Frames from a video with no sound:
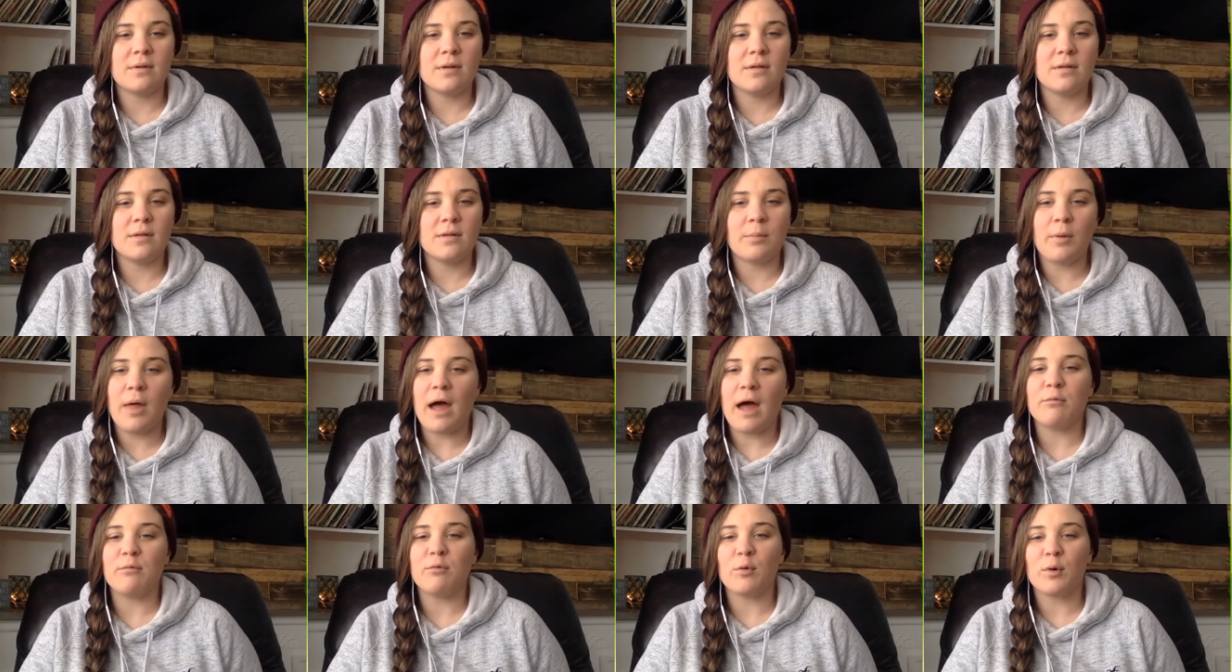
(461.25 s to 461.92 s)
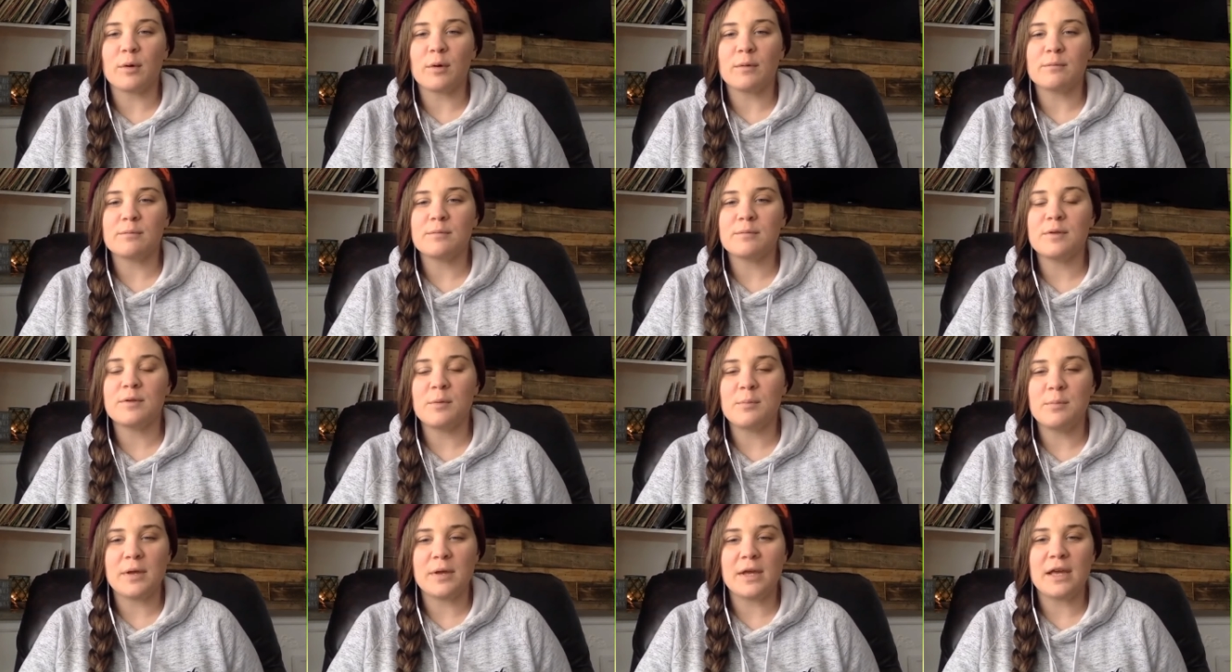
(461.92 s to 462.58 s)
the platform
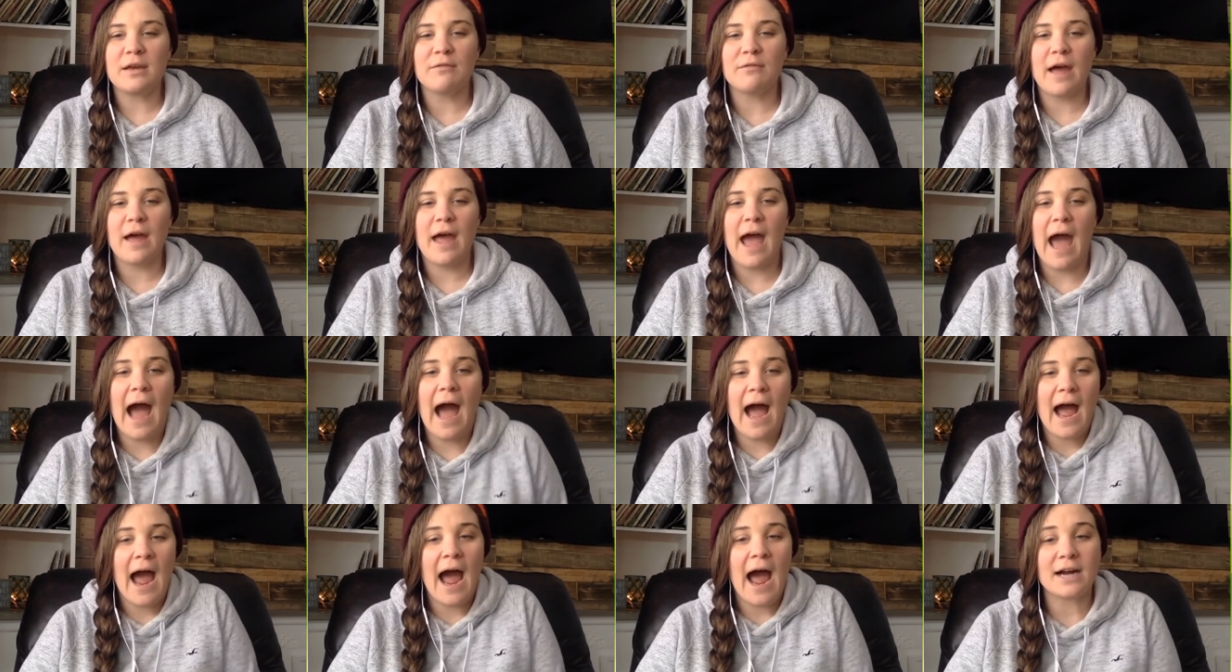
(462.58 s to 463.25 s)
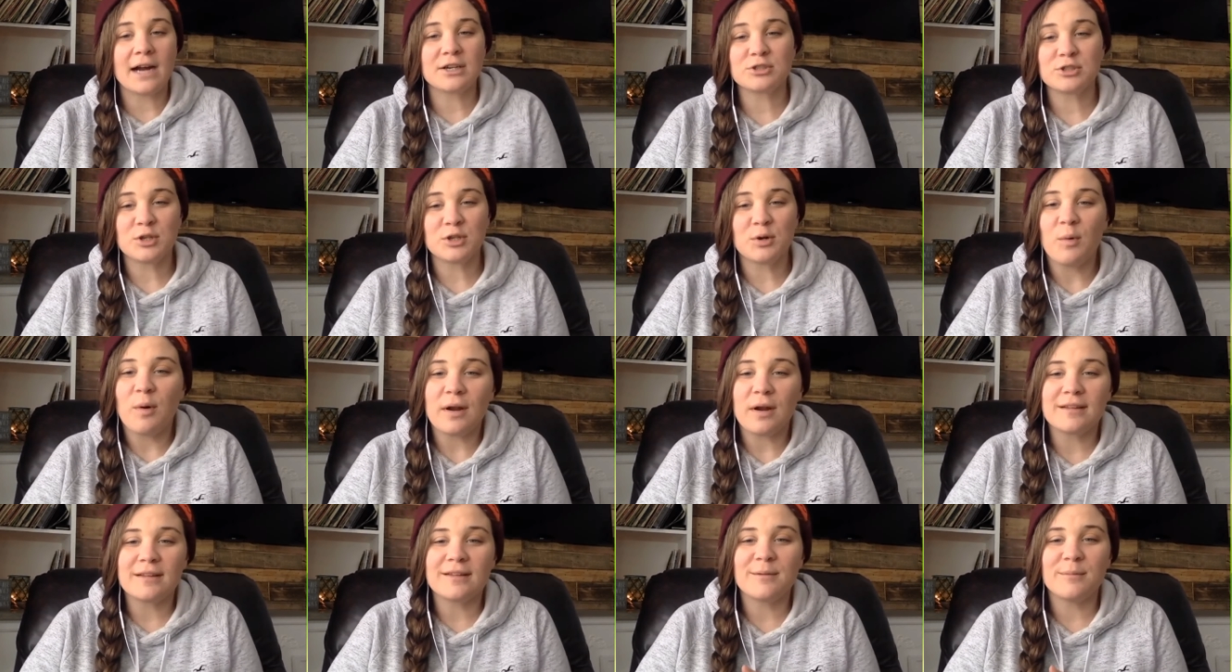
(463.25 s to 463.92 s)
to be if I actually
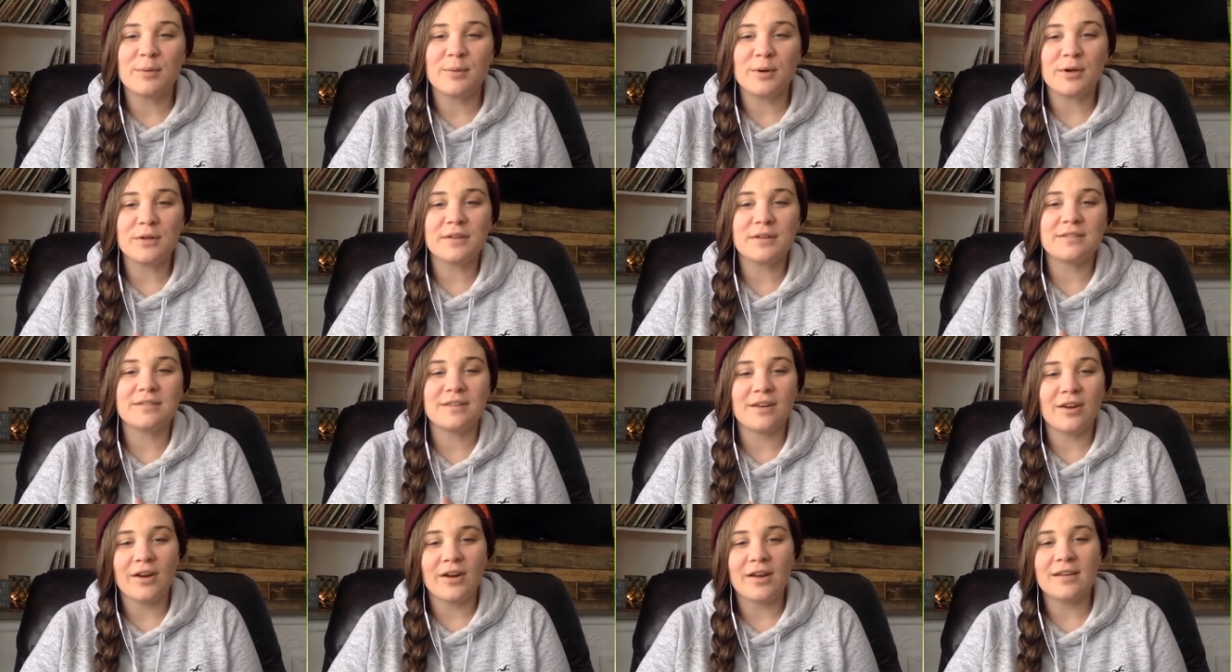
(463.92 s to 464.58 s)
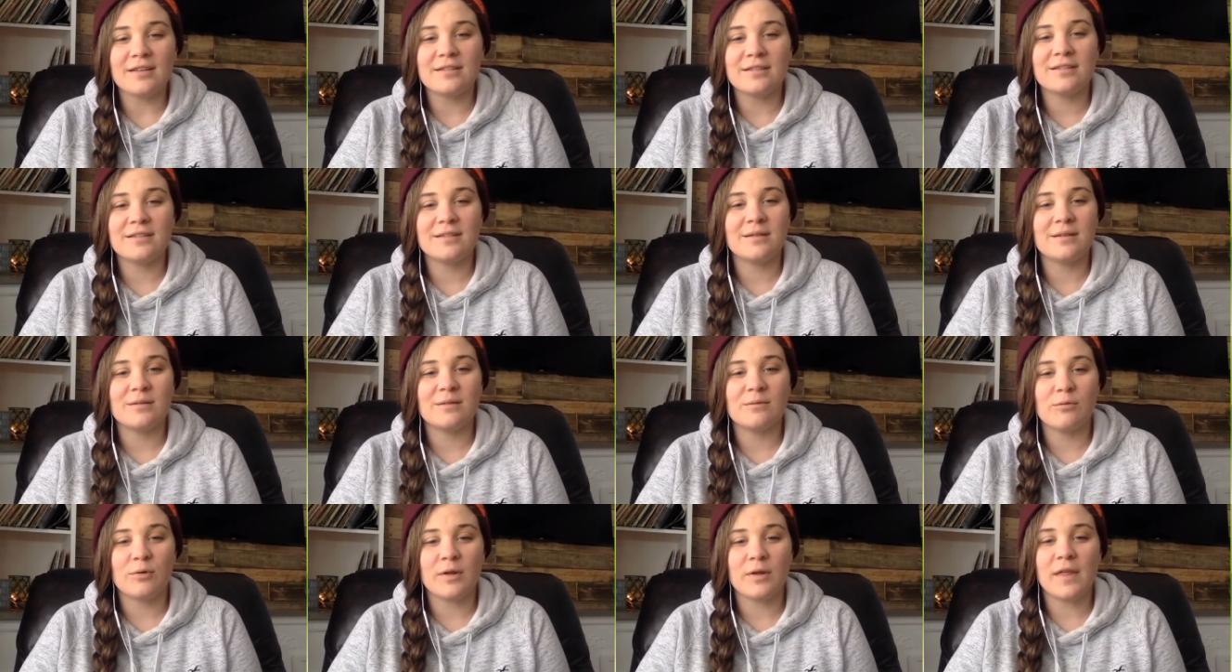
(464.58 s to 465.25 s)
wanted to build a serious
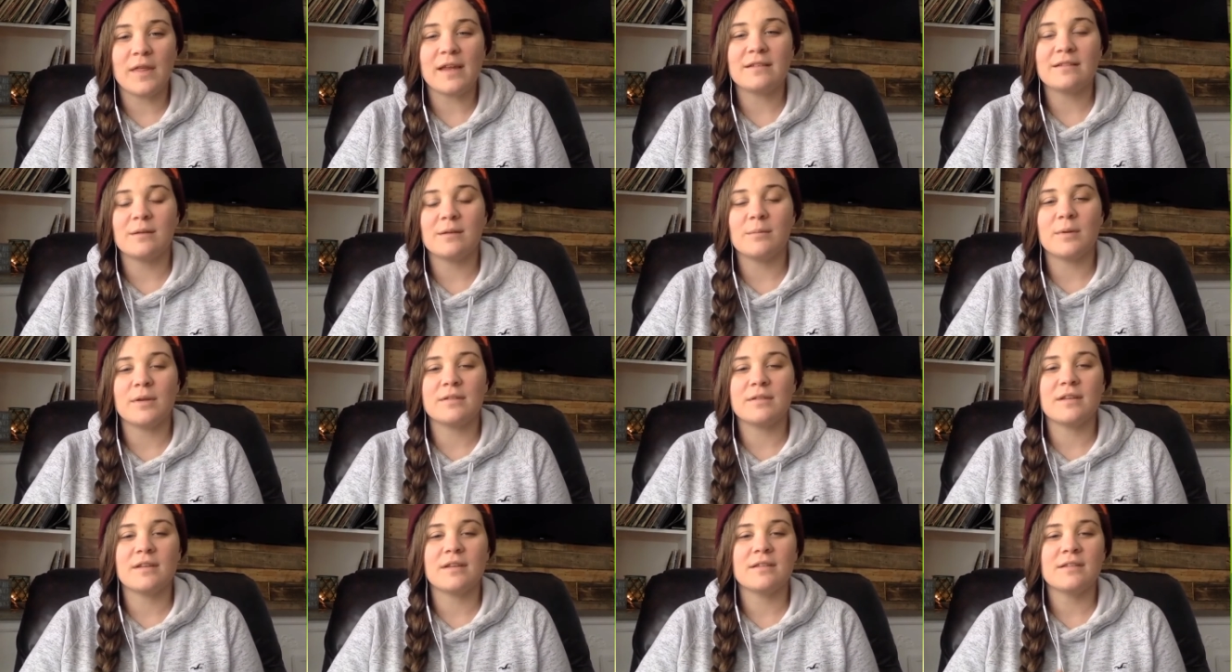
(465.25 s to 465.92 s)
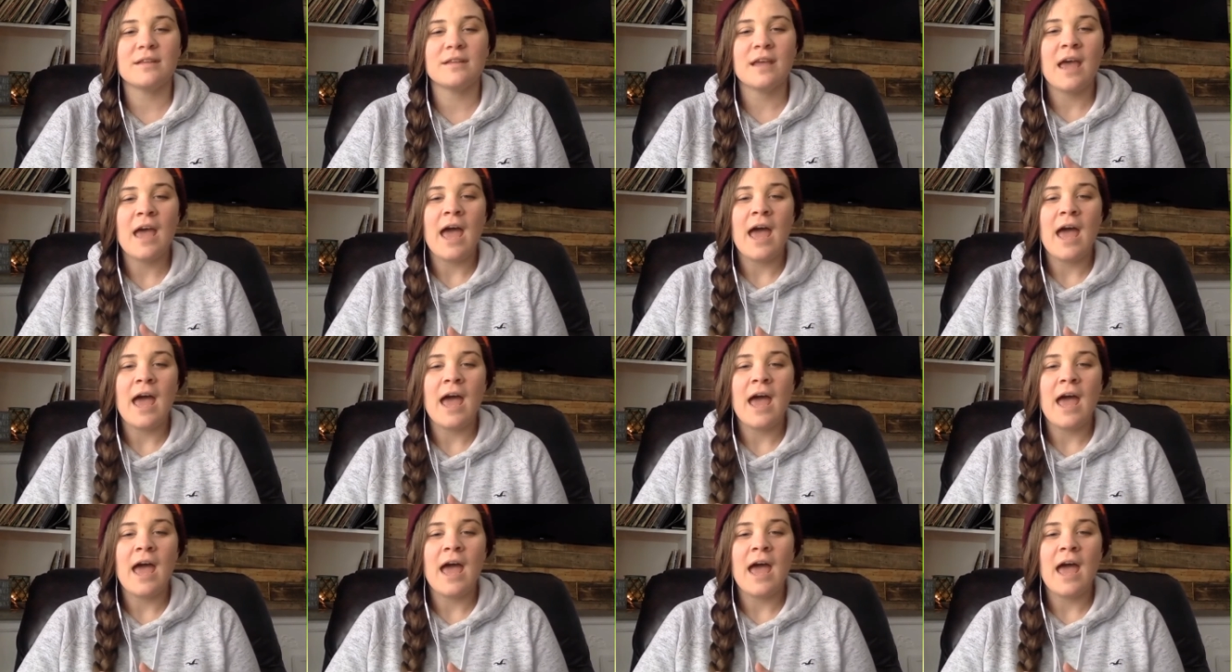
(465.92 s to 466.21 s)
freelancing business.